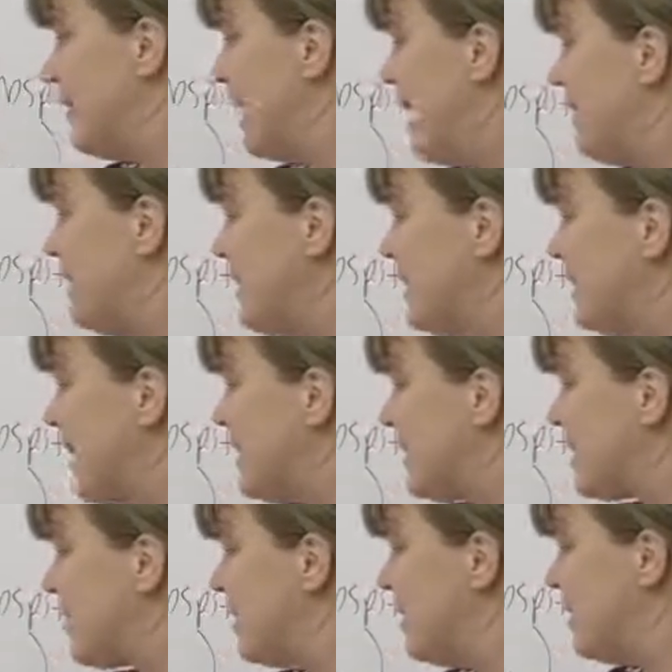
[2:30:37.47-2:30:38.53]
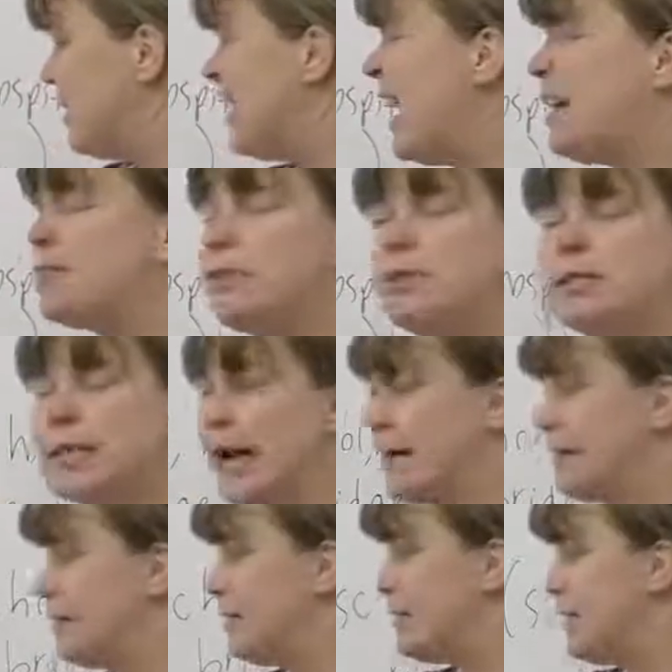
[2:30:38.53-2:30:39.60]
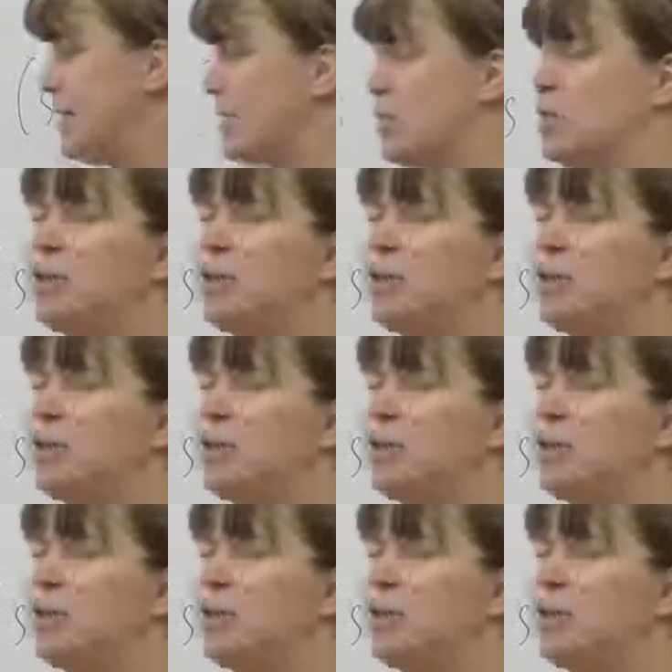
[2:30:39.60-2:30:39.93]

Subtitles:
I think that's good. Yeah, those kind of things.